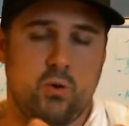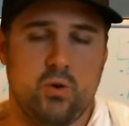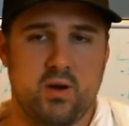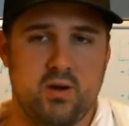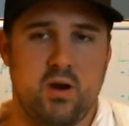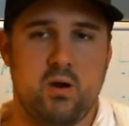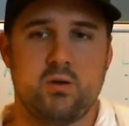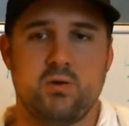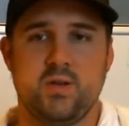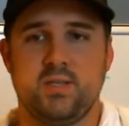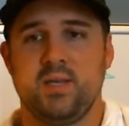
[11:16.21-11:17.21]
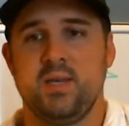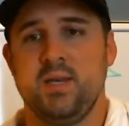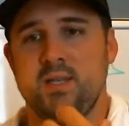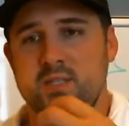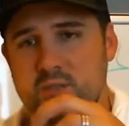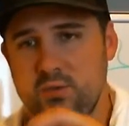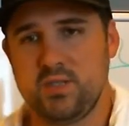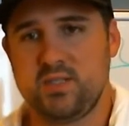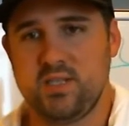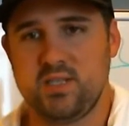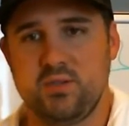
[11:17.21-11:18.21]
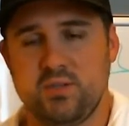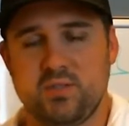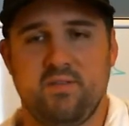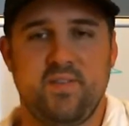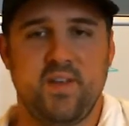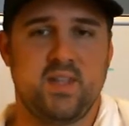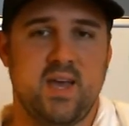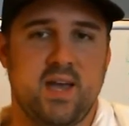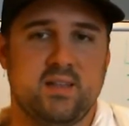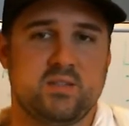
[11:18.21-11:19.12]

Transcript: coronary arteries to the tissues to feed that.